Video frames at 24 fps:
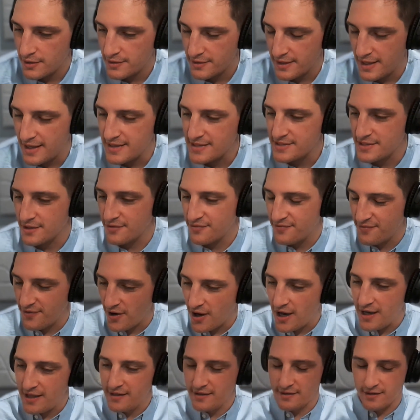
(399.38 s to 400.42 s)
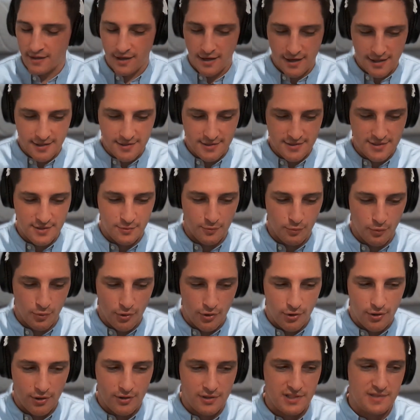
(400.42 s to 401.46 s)
there's a fine line to
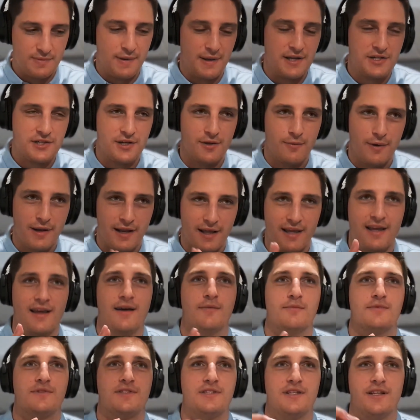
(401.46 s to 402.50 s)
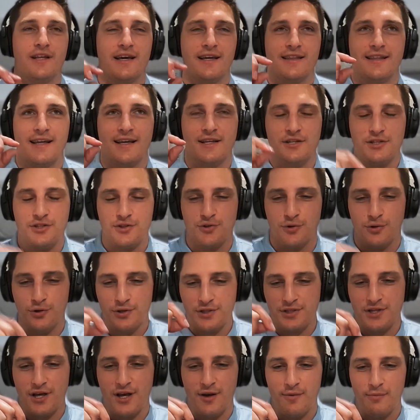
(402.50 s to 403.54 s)
walk, especially when it comes to like that
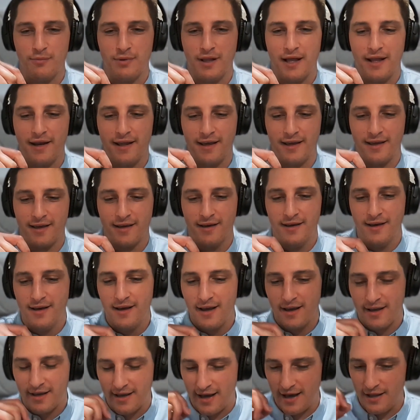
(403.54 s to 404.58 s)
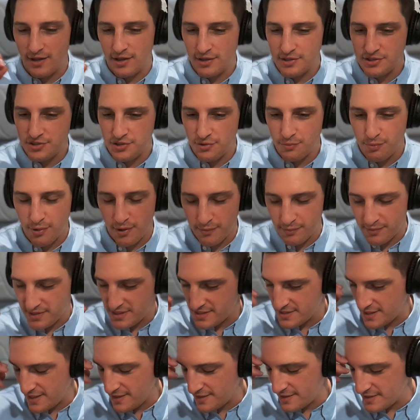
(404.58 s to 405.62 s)
short-term planning. Carlos, you probably
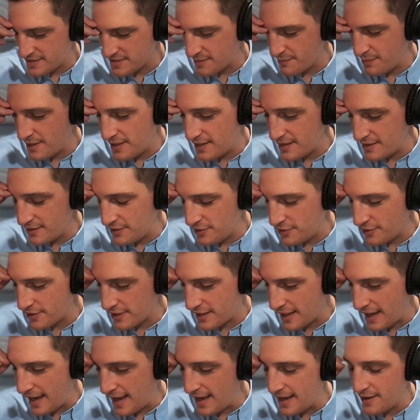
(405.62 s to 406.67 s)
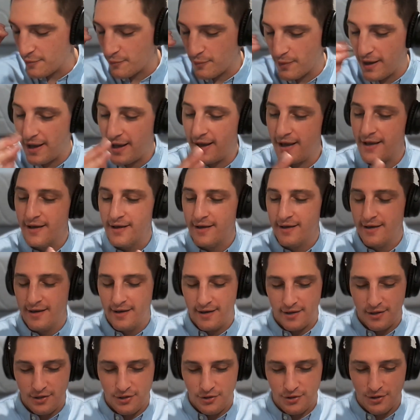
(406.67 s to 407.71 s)
see this a bit in the UK, where
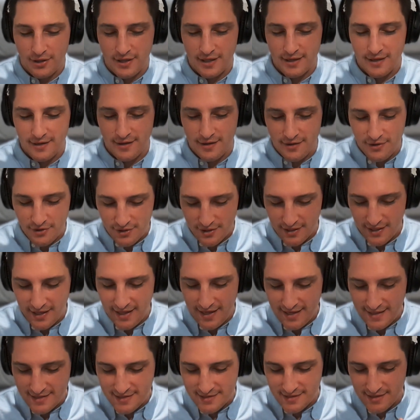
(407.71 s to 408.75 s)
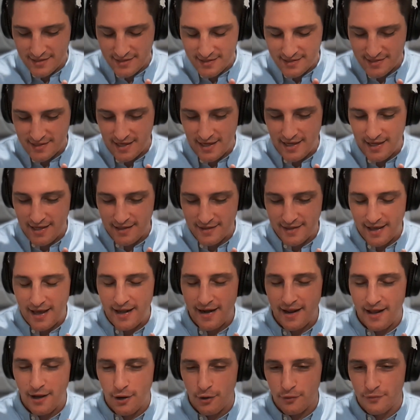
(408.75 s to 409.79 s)
you can easily see
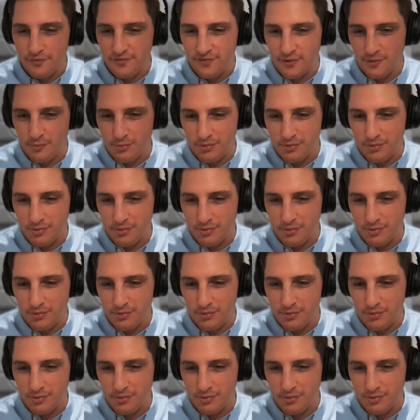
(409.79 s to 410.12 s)
that helpful